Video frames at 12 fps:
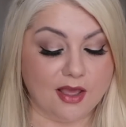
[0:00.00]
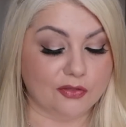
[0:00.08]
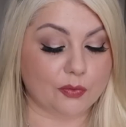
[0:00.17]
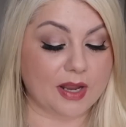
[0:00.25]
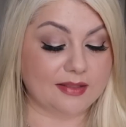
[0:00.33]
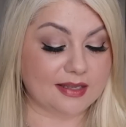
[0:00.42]

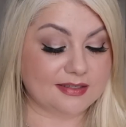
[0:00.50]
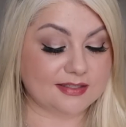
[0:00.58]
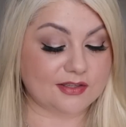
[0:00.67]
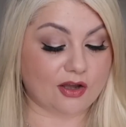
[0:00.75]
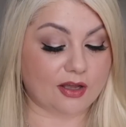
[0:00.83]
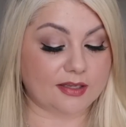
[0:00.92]
The way they're
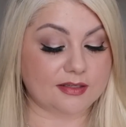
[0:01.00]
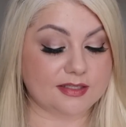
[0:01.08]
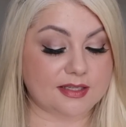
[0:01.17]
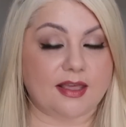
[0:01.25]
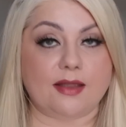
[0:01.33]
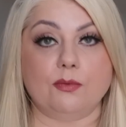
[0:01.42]
designed,
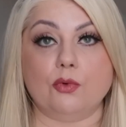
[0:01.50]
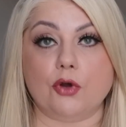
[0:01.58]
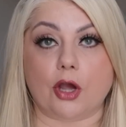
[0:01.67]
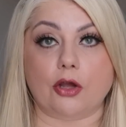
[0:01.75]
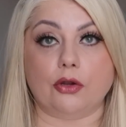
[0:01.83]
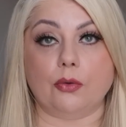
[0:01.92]
they will
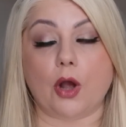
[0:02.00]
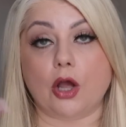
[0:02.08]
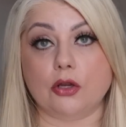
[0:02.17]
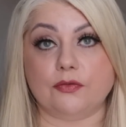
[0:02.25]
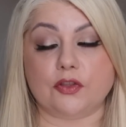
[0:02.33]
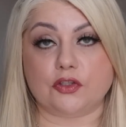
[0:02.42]
go
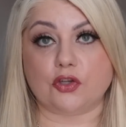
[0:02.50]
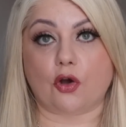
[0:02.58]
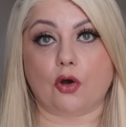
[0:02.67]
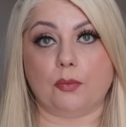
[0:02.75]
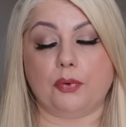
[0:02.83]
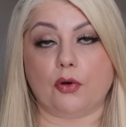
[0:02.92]
over the
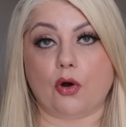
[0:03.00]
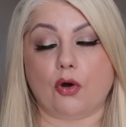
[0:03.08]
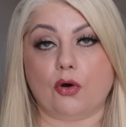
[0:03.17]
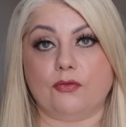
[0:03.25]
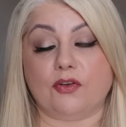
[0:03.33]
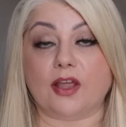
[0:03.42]
top
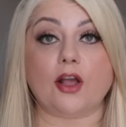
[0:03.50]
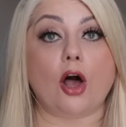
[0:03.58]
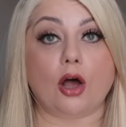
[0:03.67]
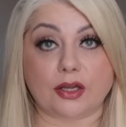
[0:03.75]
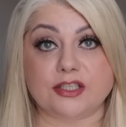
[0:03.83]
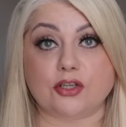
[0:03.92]
of like
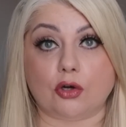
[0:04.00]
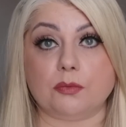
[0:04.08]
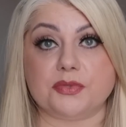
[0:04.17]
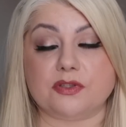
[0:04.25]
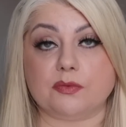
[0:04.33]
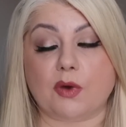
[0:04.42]
high
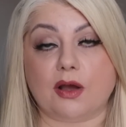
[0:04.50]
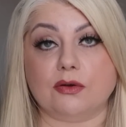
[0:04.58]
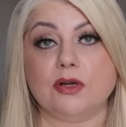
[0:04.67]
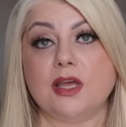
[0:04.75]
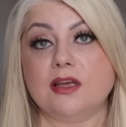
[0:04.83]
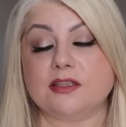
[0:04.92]
tops as
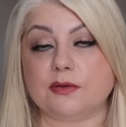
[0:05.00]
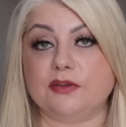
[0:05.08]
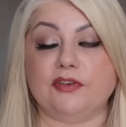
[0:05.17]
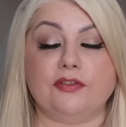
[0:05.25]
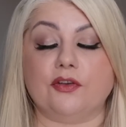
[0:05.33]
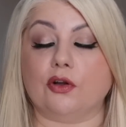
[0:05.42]
well. So
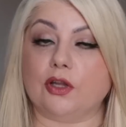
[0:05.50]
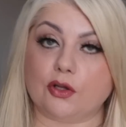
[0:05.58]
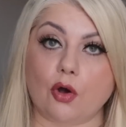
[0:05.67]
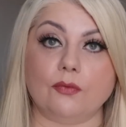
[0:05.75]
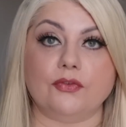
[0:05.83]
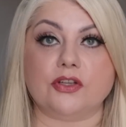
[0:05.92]
even if you've got like
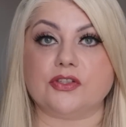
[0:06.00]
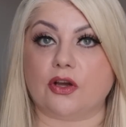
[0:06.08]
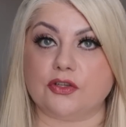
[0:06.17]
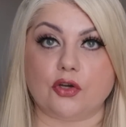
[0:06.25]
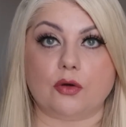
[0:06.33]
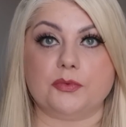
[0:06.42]
Converse
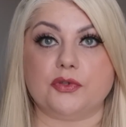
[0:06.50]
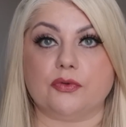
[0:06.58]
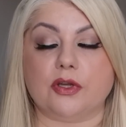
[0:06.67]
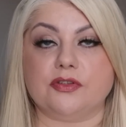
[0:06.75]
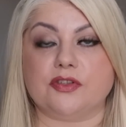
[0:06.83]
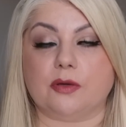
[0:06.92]
high tops or
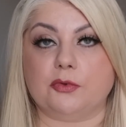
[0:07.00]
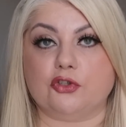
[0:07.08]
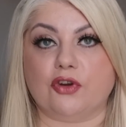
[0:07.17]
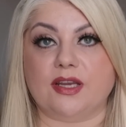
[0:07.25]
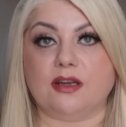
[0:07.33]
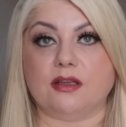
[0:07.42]
those type of
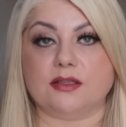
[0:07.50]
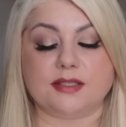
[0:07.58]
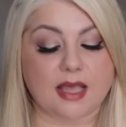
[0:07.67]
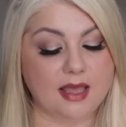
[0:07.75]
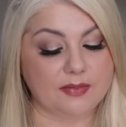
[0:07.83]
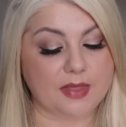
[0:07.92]

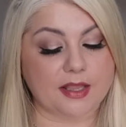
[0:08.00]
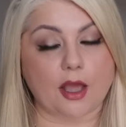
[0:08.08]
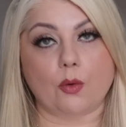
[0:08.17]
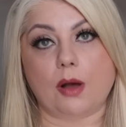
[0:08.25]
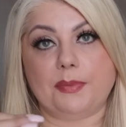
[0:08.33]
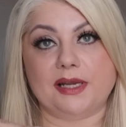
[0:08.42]
trainers, they
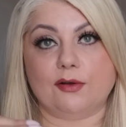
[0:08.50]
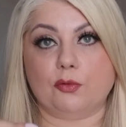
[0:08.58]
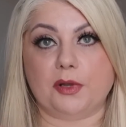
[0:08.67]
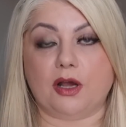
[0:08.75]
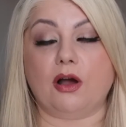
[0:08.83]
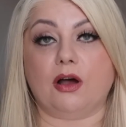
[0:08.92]
go up a little
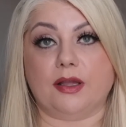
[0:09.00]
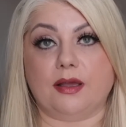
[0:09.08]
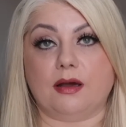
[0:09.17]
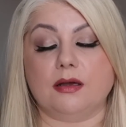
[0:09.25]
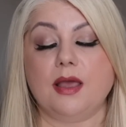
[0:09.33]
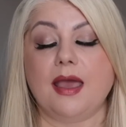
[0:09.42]
bit
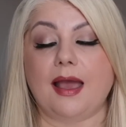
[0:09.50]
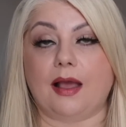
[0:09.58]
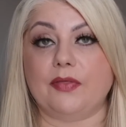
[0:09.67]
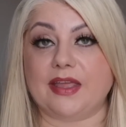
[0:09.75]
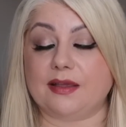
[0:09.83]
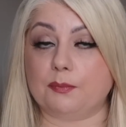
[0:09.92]
higher
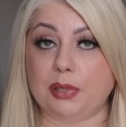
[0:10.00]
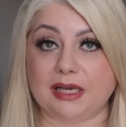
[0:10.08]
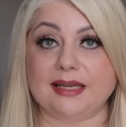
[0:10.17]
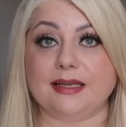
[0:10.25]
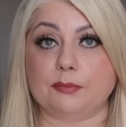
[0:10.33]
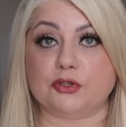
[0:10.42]
and they
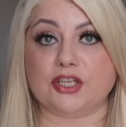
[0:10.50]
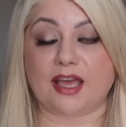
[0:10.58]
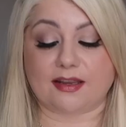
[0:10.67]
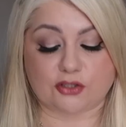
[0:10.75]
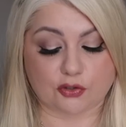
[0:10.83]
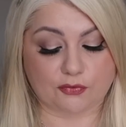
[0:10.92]
completely
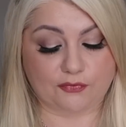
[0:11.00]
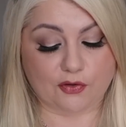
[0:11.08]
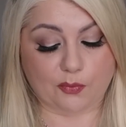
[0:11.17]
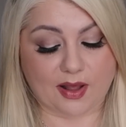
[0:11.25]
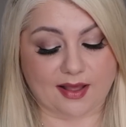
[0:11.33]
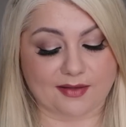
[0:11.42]
protect your
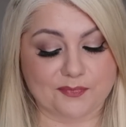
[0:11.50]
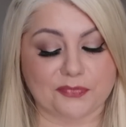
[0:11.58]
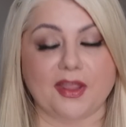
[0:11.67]
footwear.